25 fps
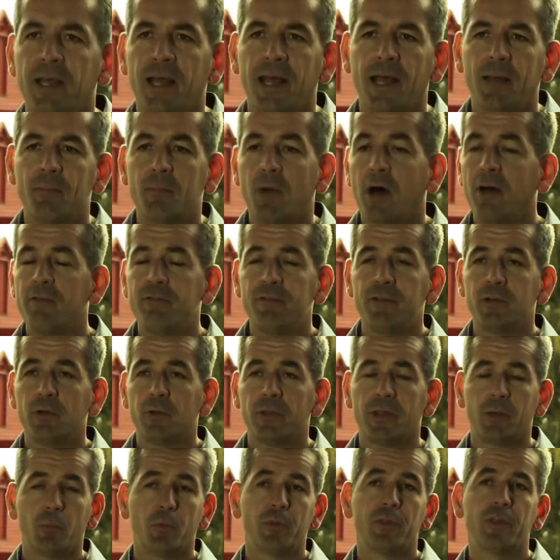Um, I feel
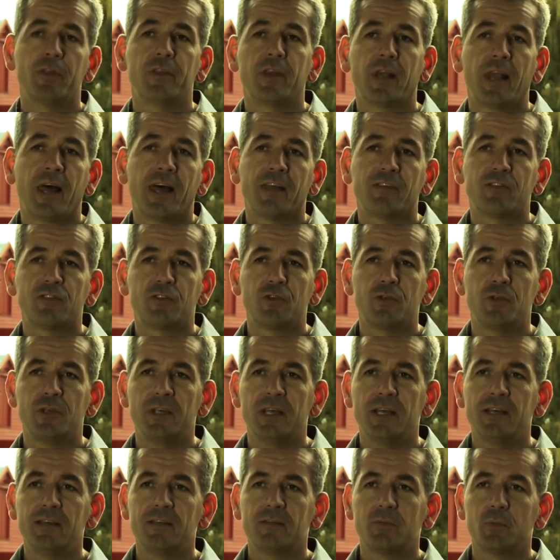that within the last two
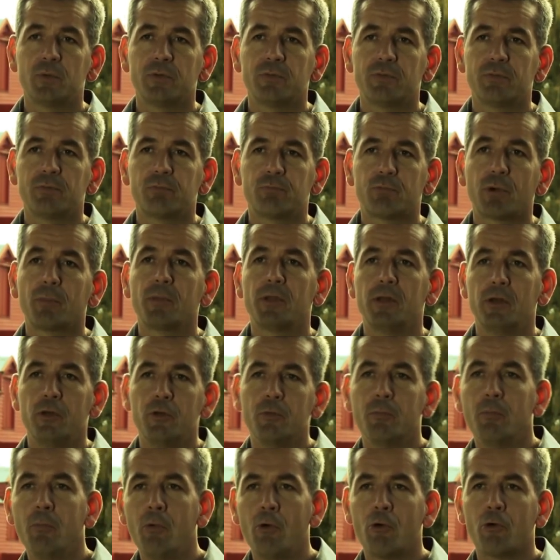years we've probably
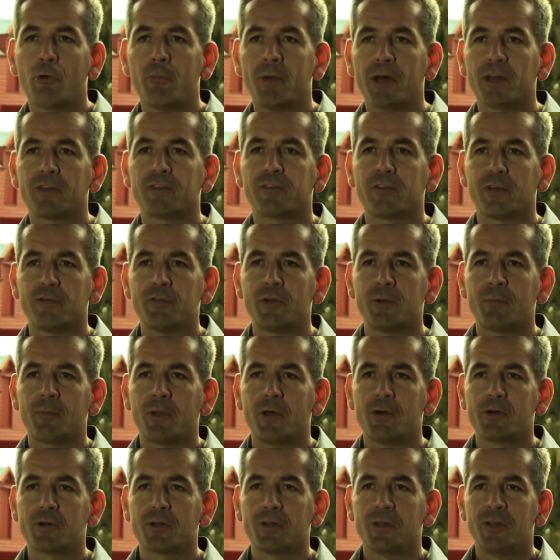learnt more about Sauvignon
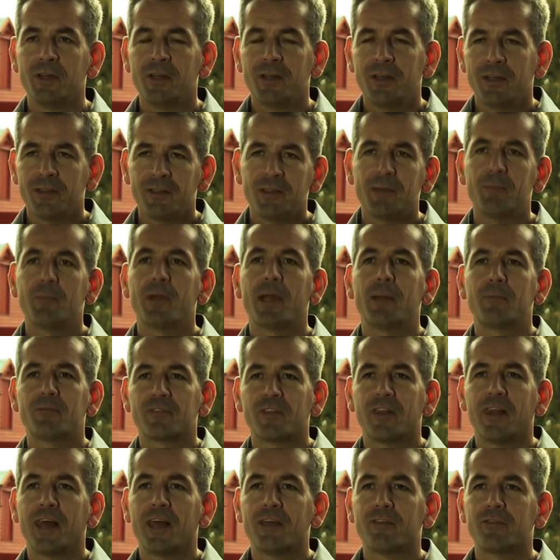Blanc than
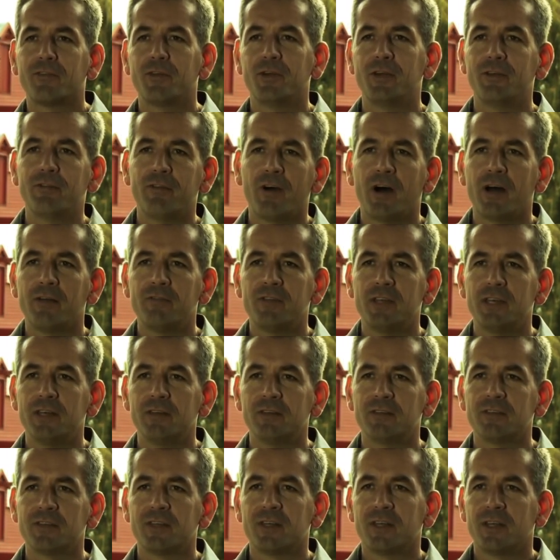perhaps the last 35
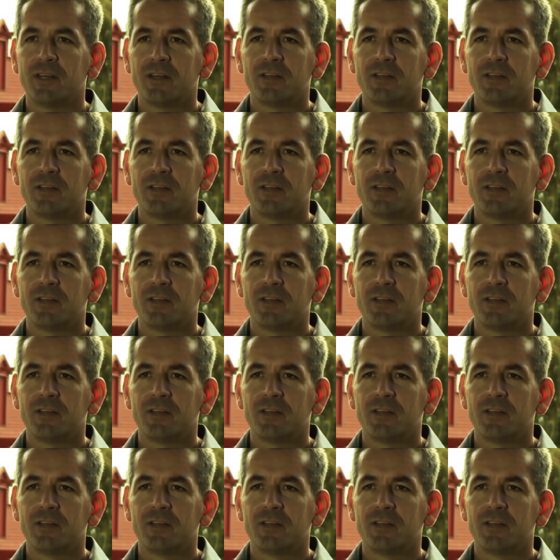years.